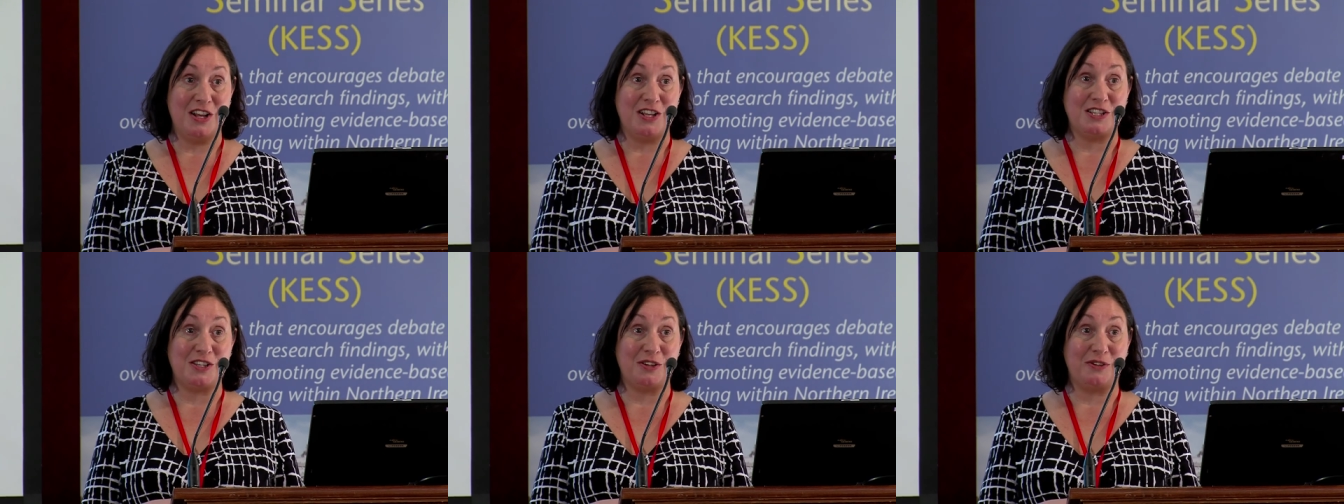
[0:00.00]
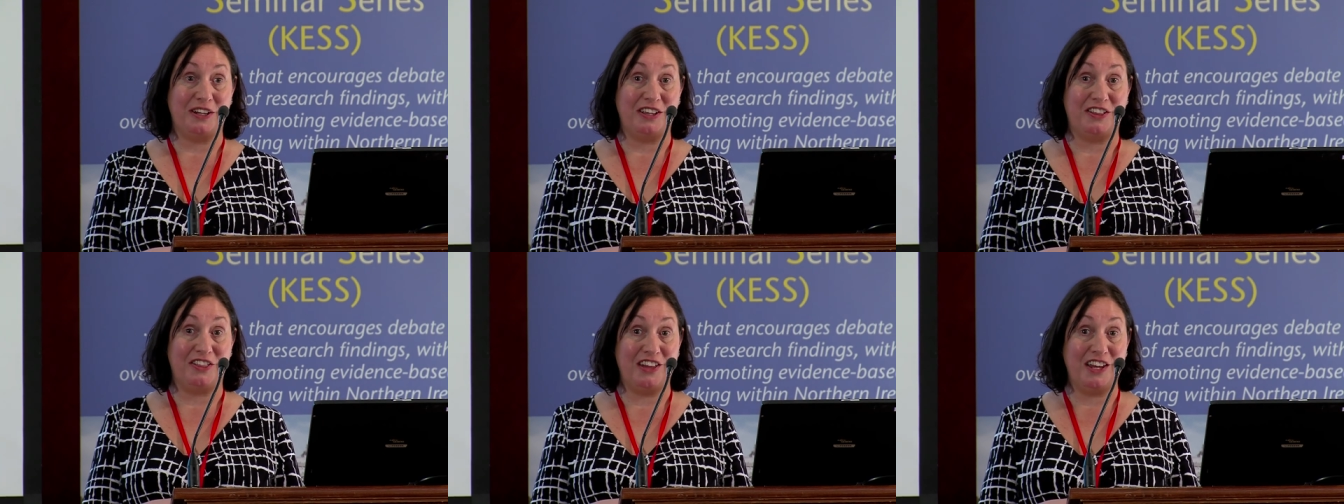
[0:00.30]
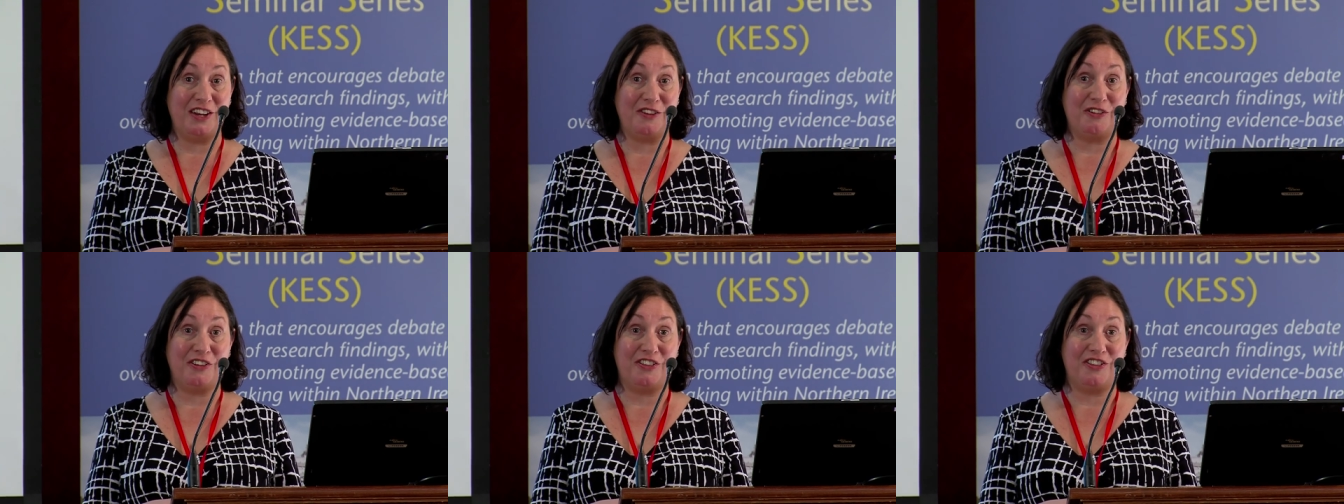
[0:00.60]
So I
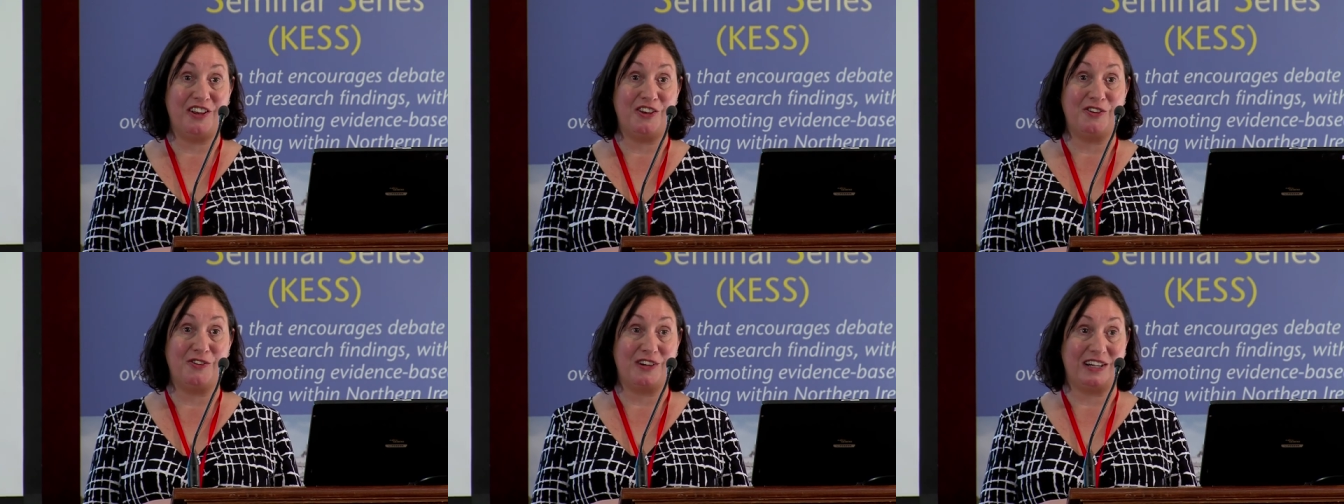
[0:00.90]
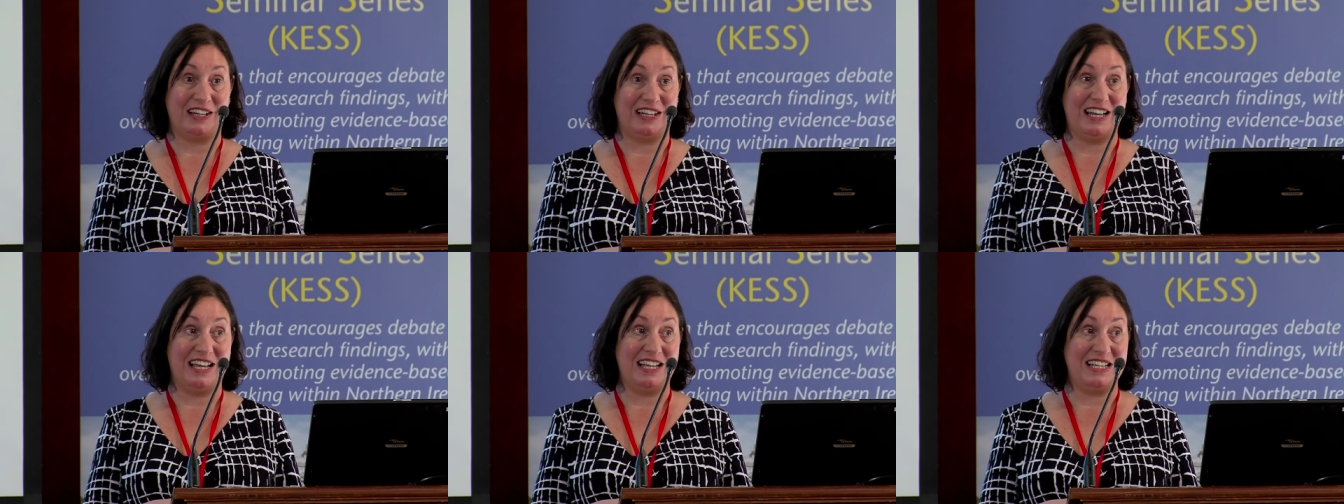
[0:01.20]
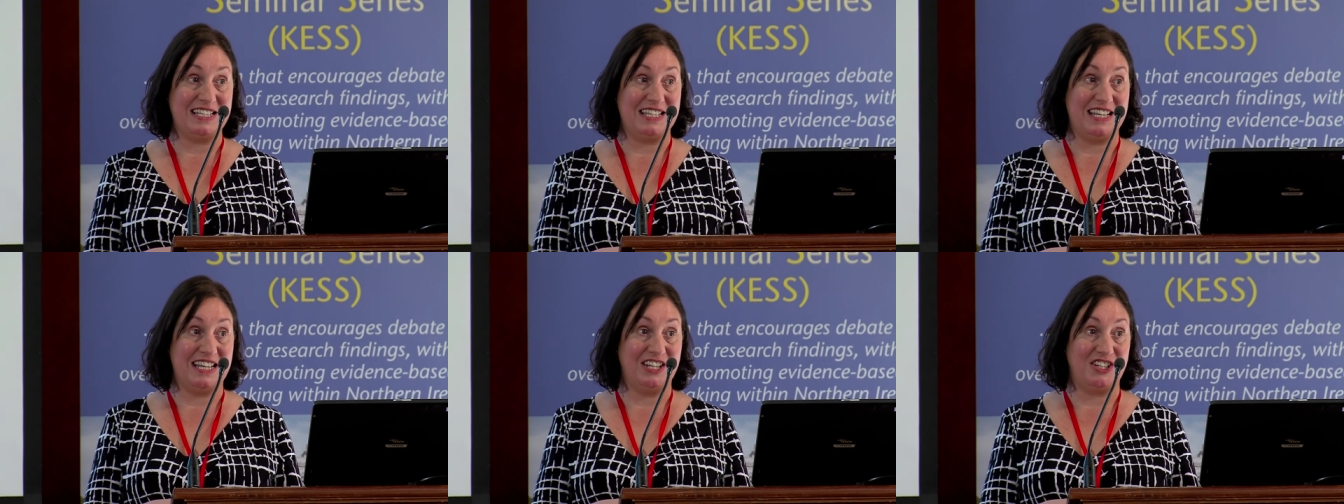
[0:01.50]
think within
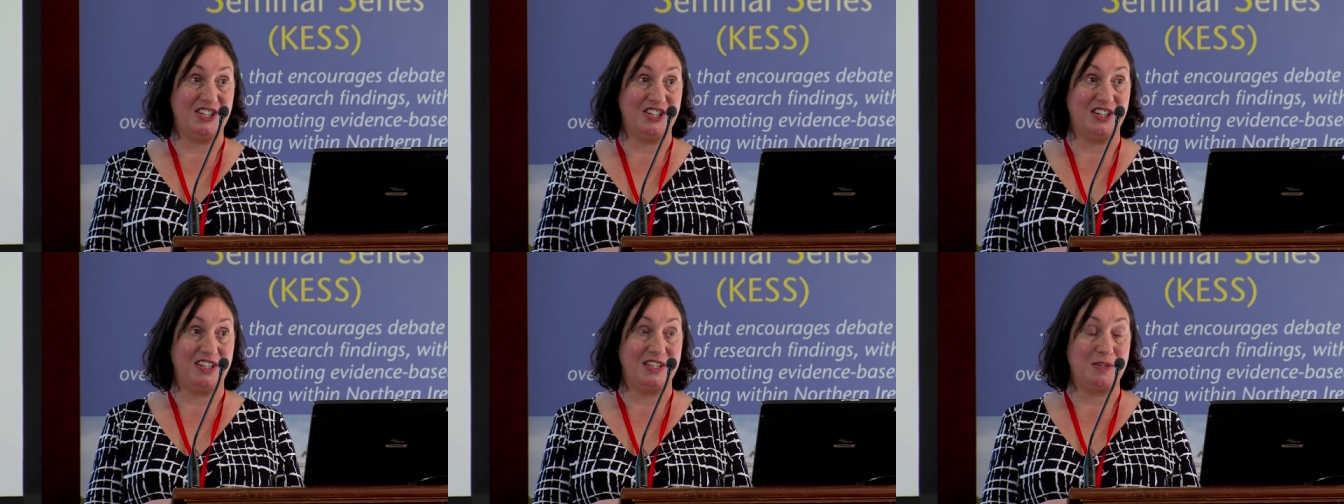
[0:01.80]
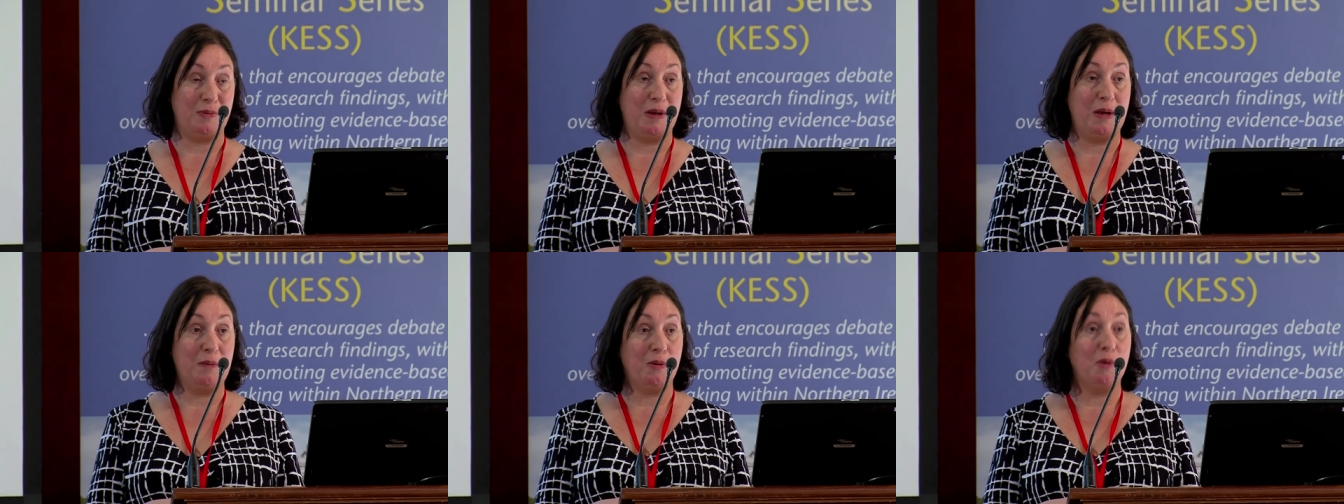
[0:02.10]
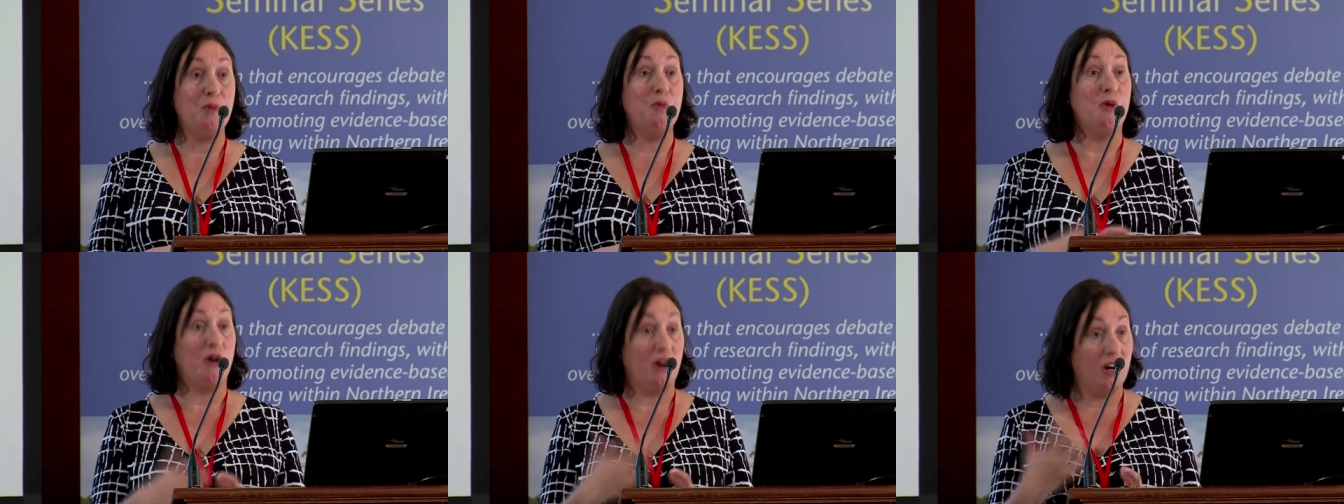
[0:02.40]
organisations, people
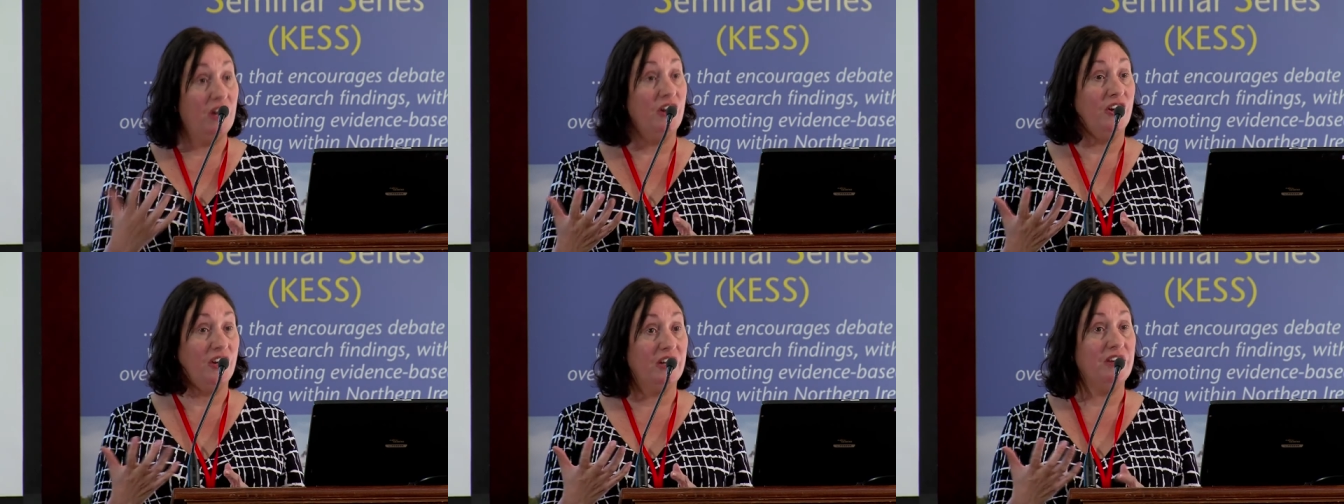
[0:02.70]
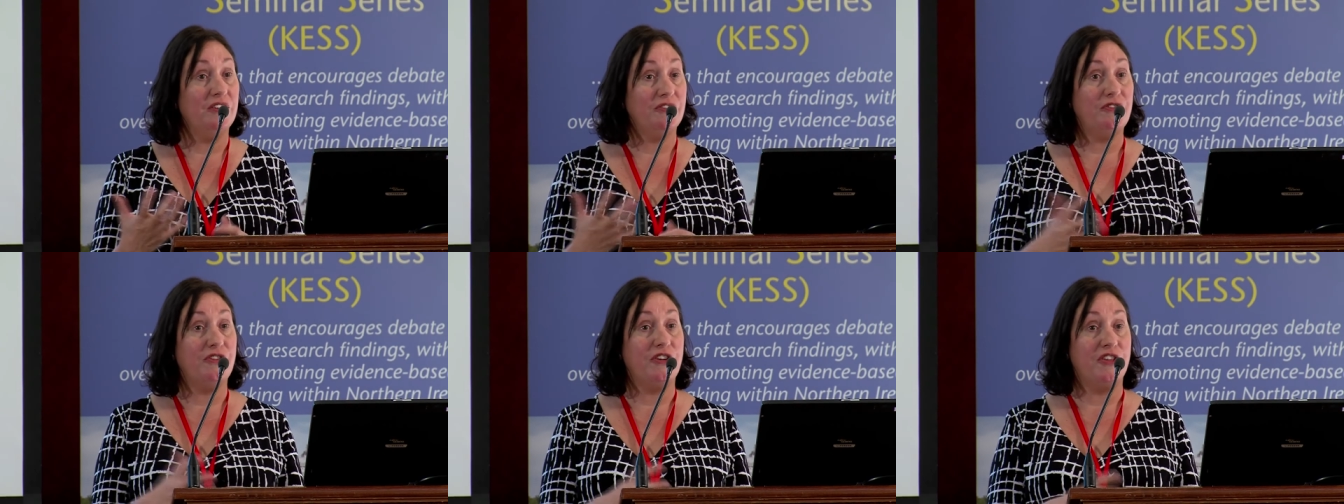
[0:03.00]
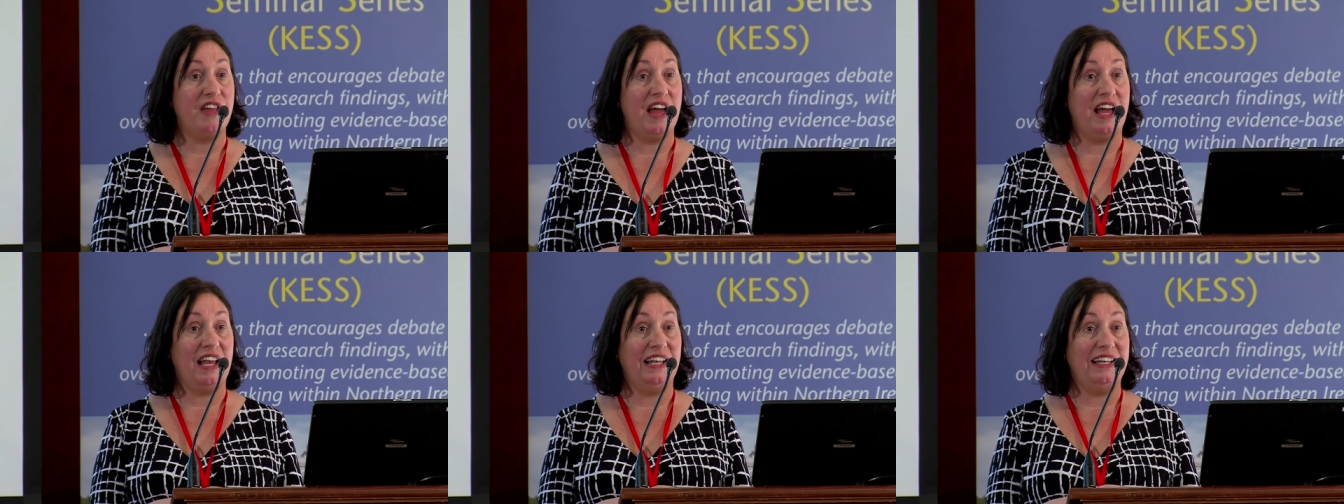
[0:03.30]
were looking for
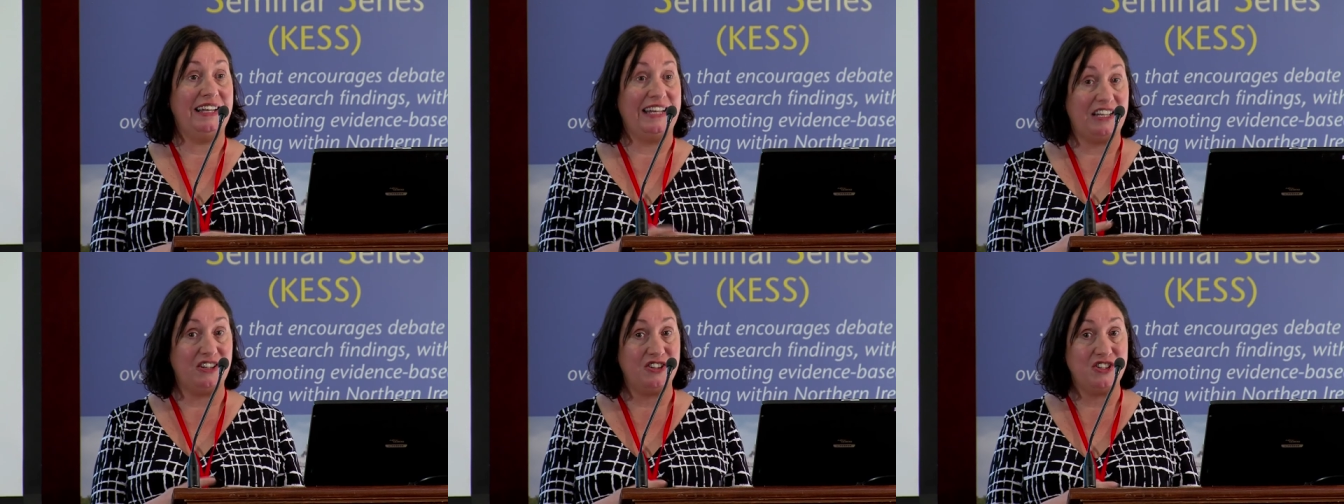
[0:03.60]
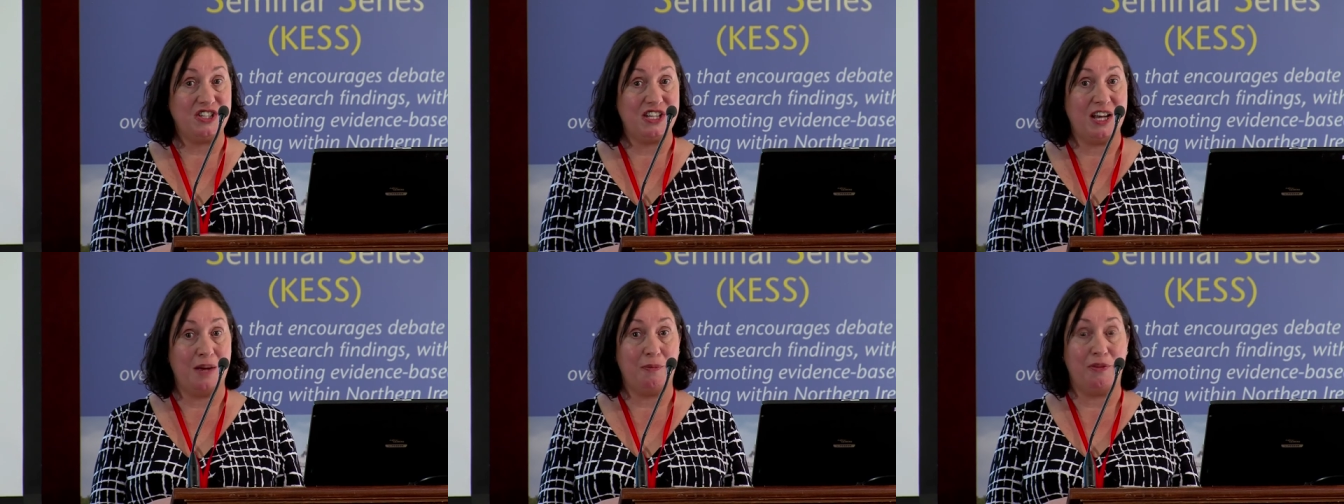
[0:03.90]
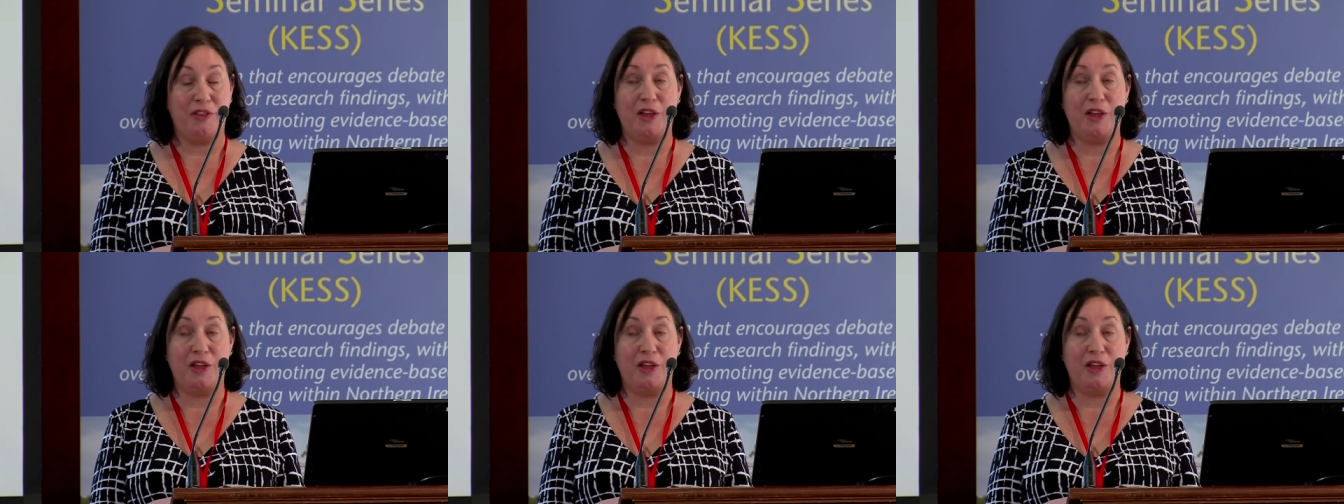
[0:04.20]
that leadership.